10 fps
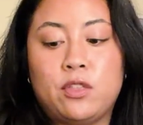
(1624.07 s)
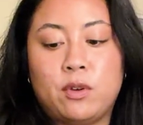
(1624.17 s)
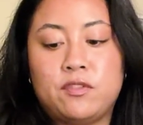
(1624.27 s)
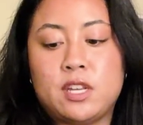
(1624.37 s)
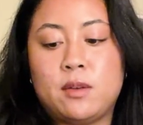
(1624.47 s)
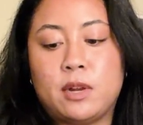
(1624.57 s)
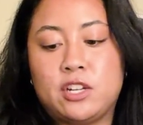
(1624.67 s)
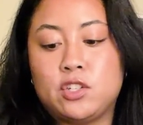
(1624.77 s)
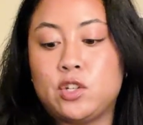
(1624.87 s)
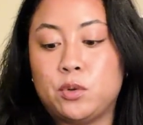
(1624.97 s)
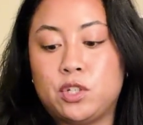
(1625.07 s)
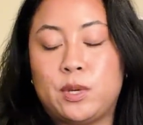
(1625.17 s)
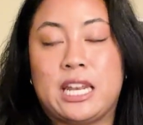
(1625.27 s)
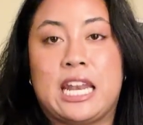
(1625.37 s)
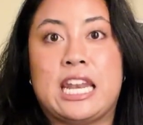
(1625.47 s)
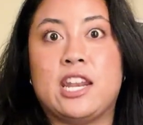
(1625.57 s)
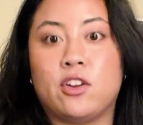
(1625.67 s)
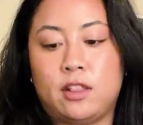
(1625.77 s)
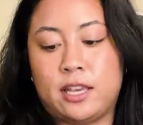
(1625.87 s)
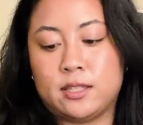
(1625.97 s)
thrifting, but I just don't do it
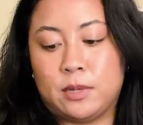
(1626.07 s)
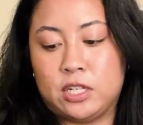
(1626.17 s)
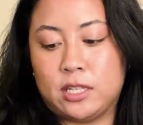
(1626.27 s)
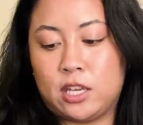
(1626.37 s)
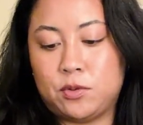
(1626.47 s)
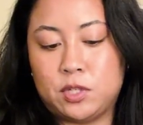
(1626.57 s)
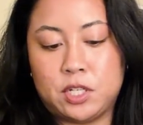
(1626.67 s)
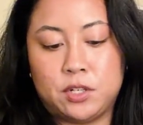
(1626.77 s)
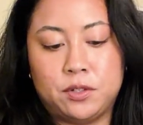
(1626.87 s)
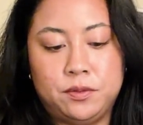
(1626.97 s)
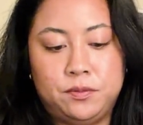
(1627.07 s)
nearly as much as I used to.